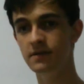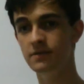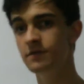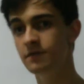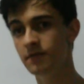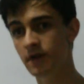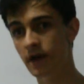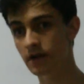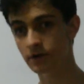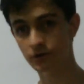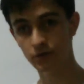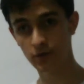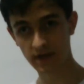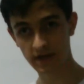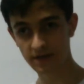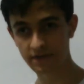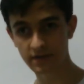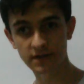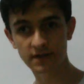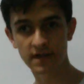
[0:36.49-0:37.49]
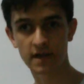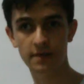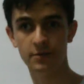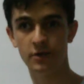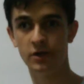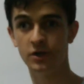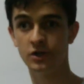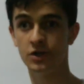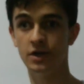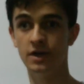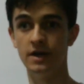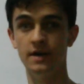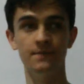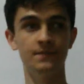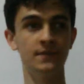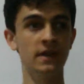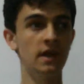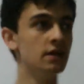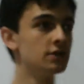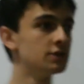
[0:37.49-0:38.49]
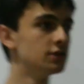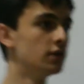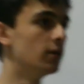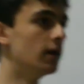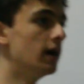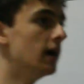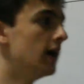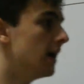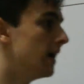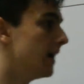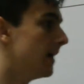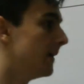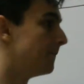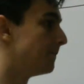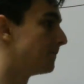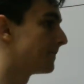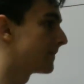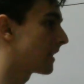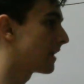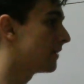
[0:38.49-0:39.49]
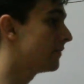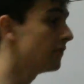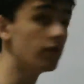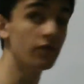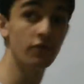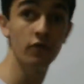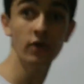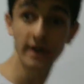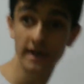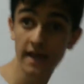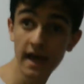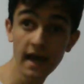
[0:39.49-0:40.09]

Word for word: give, uh, to a given temperature. So um, for